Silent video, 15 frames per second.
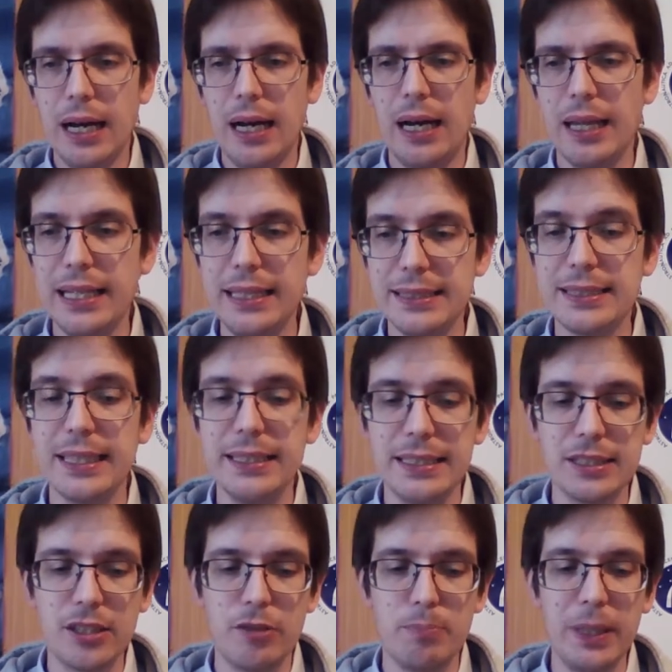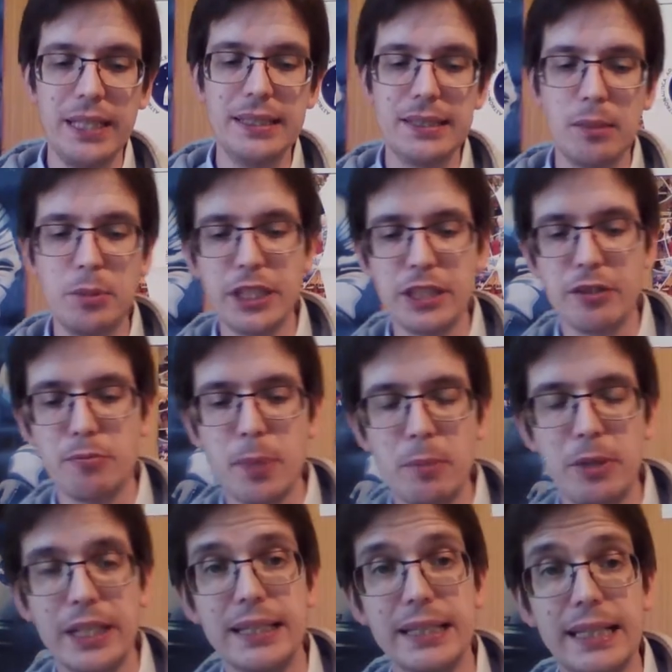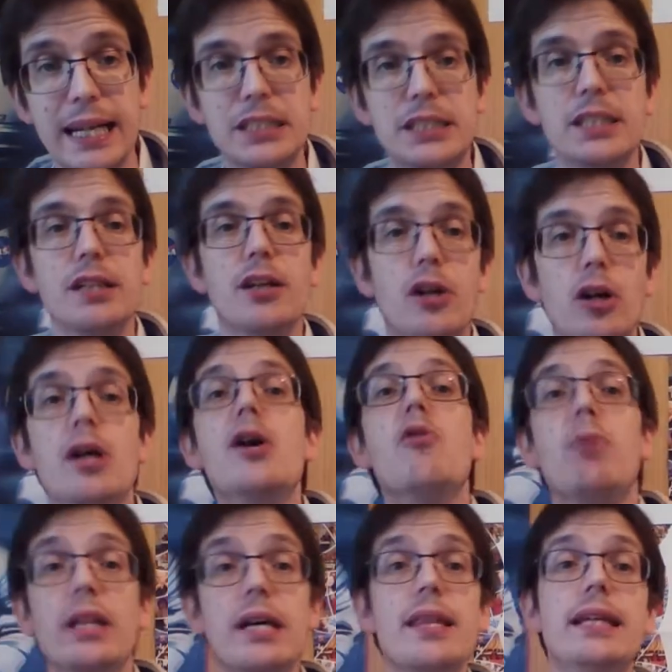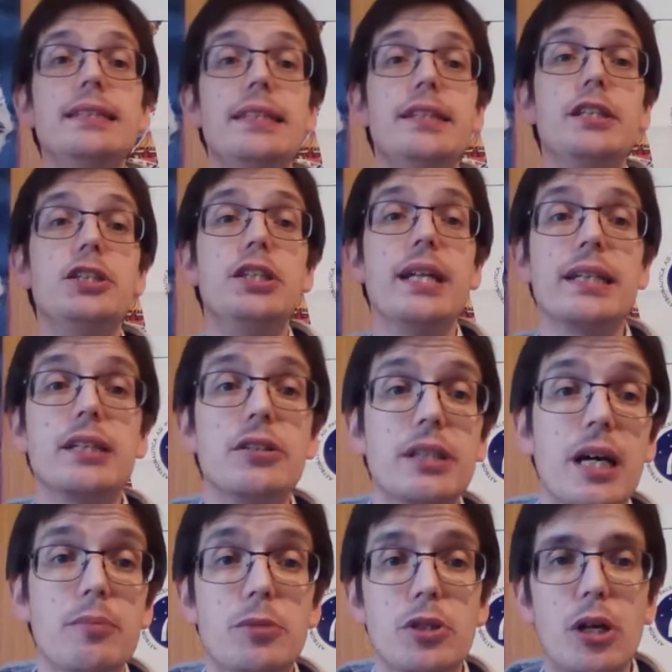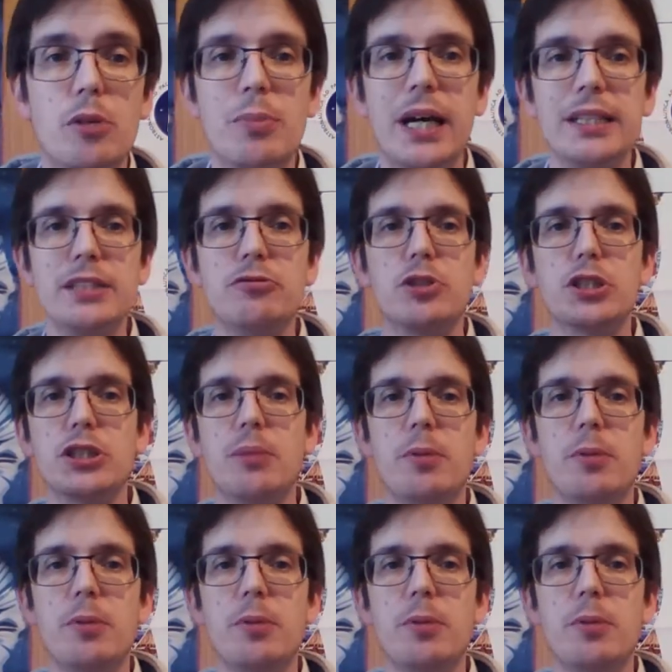this status of being a subject of public international law. One other institution that could come to our mind is, for example,